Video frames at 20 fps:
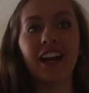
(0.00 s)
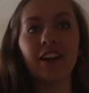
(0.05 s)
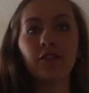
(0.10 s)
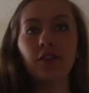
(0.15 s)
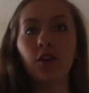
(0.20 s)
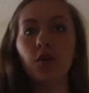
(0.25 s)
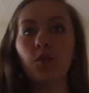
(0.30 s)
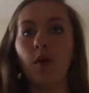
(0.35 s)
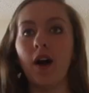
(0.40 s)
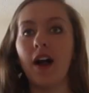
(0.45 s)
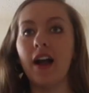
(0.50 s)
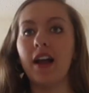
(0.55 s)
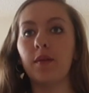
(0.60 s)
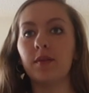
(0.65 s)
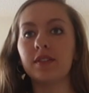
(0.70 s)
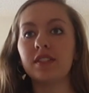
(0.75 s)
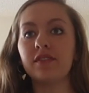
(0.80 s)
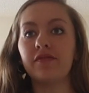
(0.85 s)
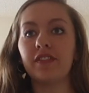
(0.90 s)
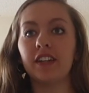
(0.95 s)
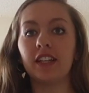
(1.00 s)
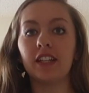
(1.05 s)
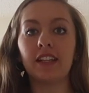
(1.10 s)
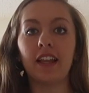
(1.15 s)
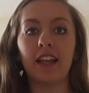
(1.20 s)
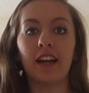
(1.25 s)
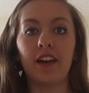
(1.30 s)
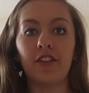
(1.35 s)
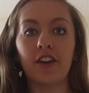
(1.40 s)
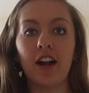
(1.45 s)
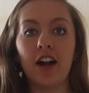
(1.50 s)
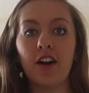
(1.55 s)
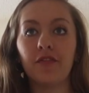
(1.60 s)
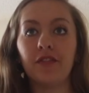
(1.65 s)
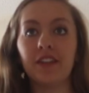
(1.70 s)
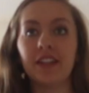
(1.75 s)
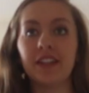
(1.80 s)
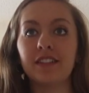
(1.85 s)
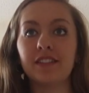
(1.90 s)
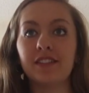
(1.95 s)
I don't know why, I wasn't feeling that other
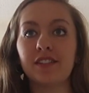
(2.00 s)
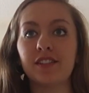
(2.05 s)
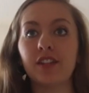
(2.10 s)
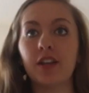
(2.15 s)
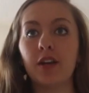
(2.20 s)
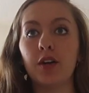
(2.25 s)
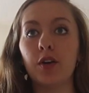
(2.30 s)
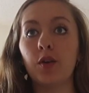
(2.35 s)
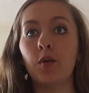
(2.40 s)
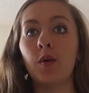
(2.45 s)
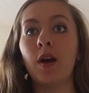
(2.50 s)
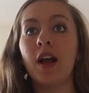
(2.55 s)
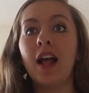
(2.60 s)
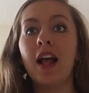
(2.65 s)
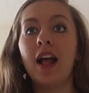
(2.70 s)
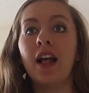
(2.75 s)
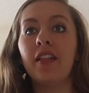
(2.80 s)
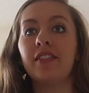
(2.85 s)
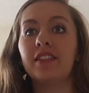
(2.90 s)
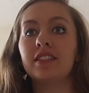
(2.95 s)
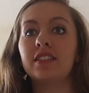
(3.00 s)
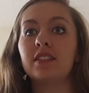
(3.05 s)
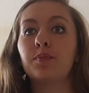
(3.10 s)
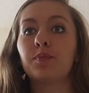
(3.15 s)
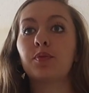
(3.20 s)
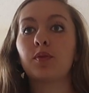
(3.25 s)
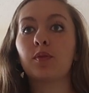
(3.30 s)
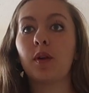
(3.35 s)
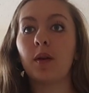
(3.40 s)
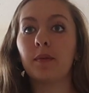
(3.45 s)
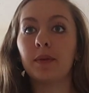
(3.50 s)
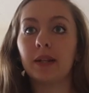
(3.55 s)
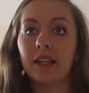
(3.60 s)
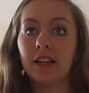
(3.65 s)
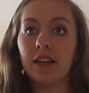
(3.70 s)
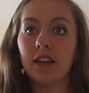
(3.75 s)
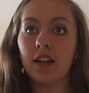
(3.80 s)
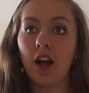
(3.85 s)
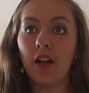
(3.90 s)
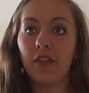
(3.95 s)
outfit, so this is probably
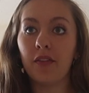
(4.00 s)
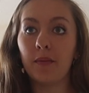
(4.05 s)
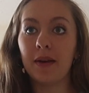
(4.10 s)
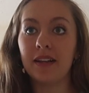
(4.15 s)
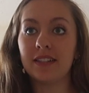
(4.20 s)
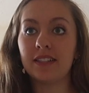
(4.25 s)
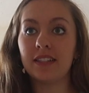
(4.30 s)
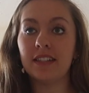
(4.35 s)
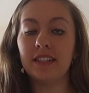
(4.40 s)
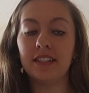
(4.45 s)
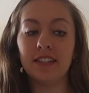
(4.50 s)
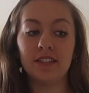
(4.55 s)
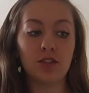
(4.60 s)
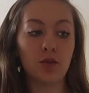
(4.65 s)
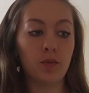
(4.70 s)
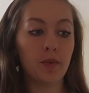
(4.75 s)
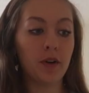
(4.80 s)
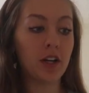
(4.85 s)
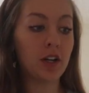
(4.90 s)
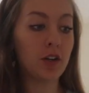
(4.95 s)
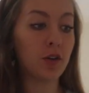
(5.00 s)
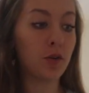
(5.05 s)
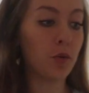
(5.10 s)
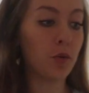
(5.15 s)
not the best idea to wear